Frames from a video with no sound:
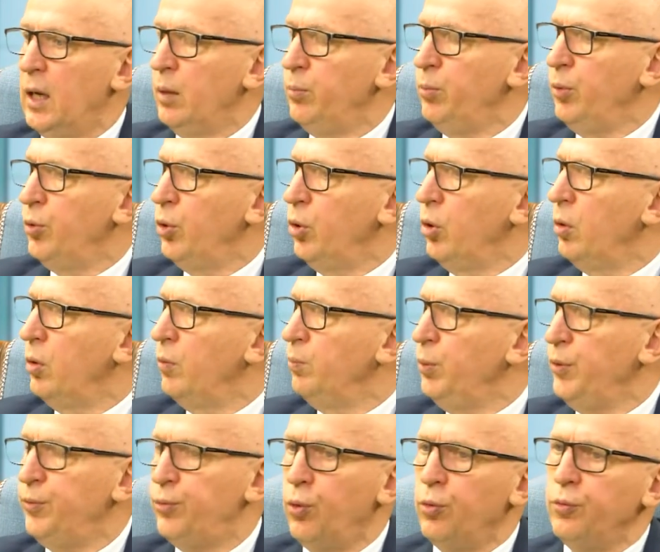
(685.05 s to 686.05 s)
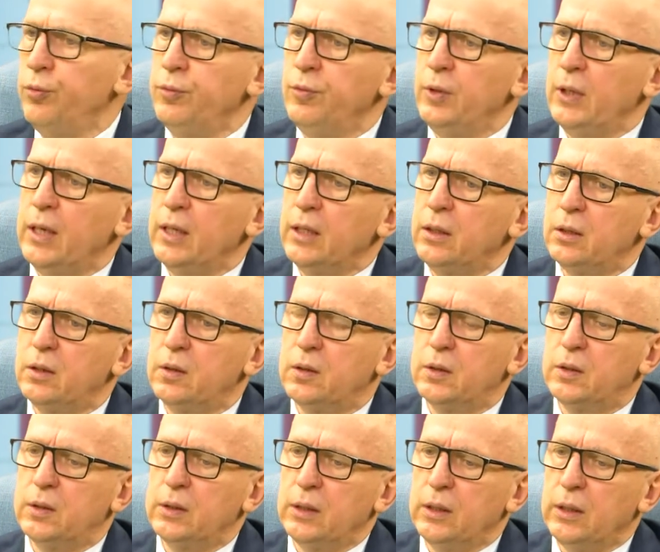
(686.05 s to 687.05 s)
Before we had
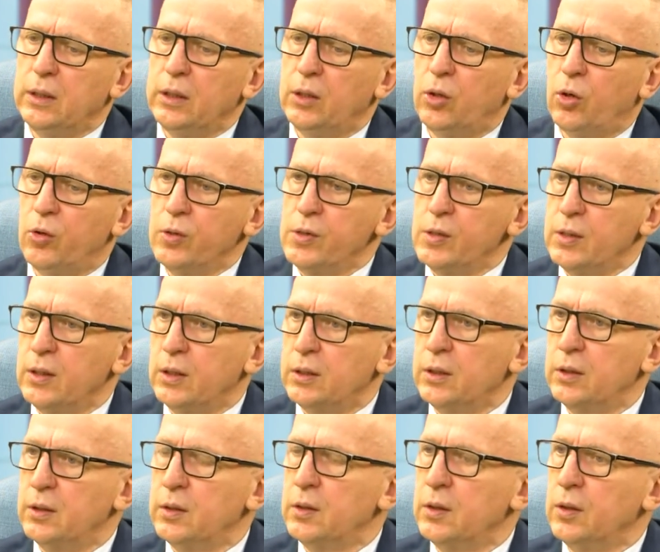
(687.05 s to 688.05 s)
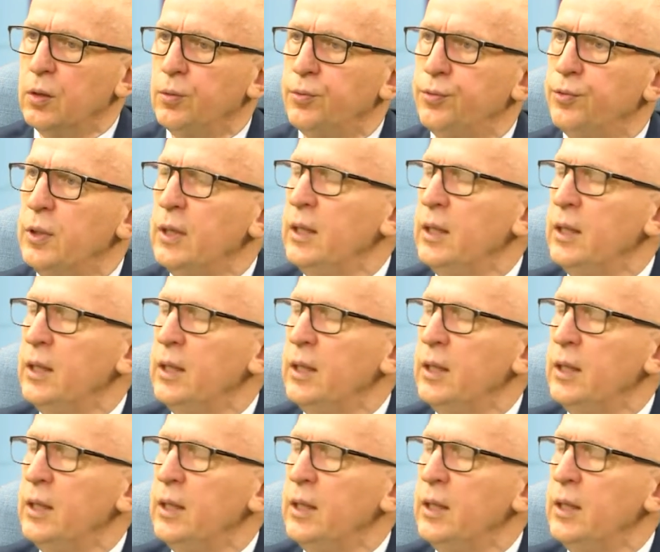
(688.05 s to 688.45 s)
a concert of